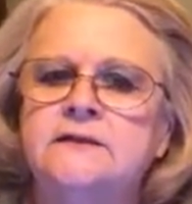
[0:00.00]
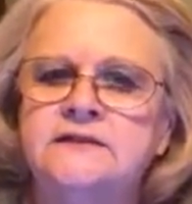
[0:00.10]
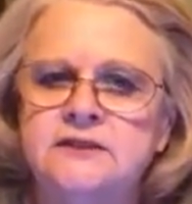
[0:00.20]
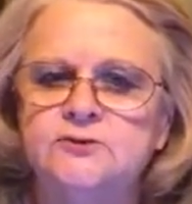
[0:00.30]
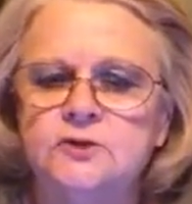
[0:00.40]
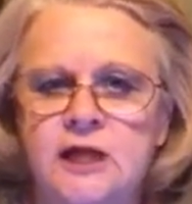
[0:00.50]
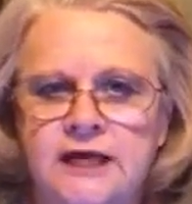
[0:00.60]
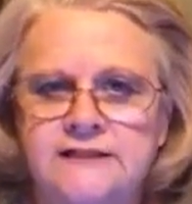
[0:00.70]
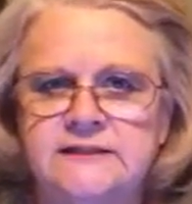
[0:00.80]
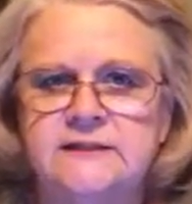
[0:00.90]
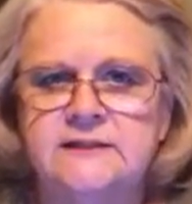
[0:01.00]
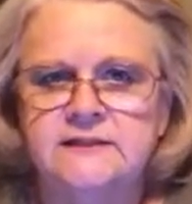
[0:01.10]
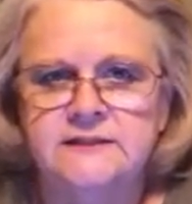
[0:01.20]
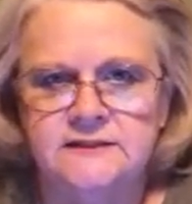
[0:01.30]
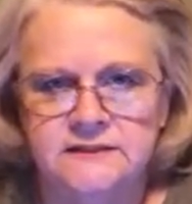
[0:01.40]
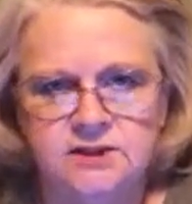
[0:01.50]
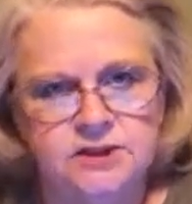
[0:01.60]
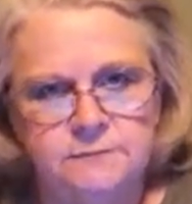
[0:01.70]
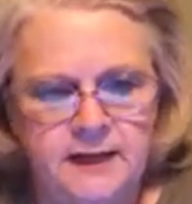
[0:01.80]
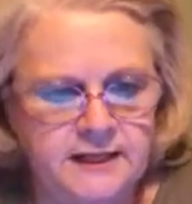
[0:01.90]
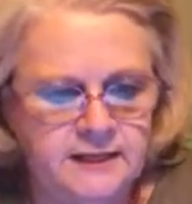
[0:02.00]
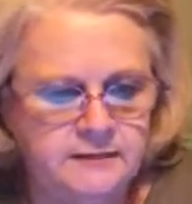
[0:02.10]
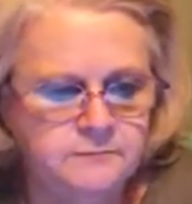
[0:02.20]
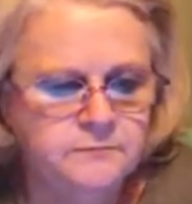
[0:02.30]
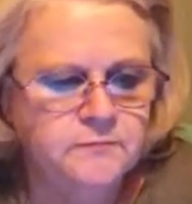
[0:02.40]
centralized decision making.